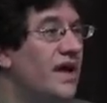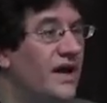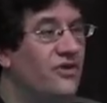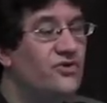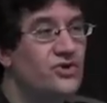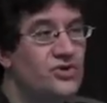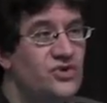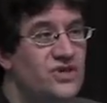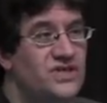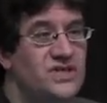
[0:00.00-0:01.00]
And the third
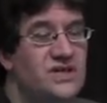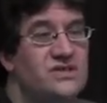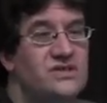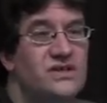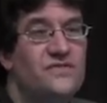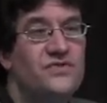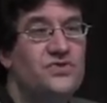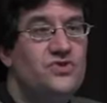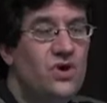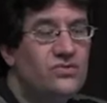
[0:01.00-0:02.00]
choice is
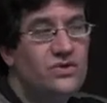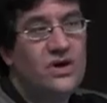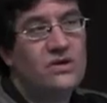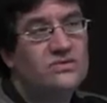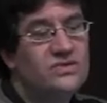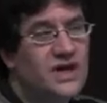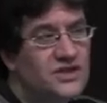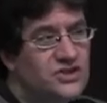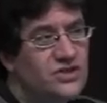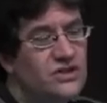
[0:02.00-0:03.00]
don't know,
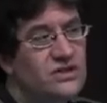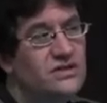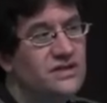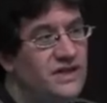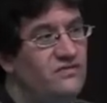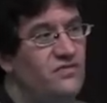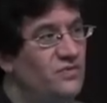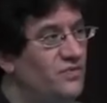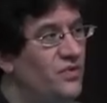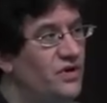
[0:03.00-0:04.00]
not sure, need
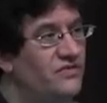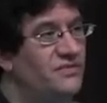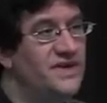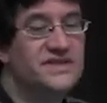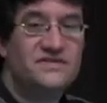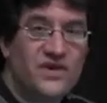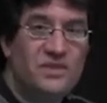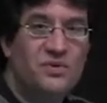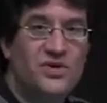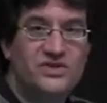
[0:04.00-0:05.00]
more information. It's very
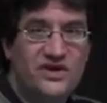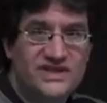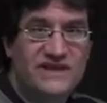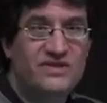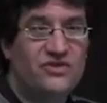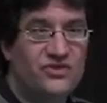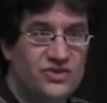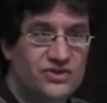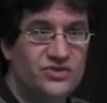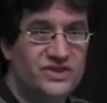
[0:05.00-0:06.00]
important to always have that
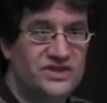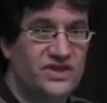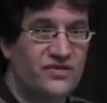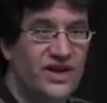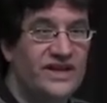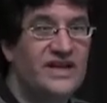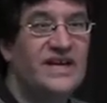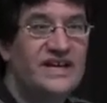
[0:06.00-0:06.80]
third choice there, right?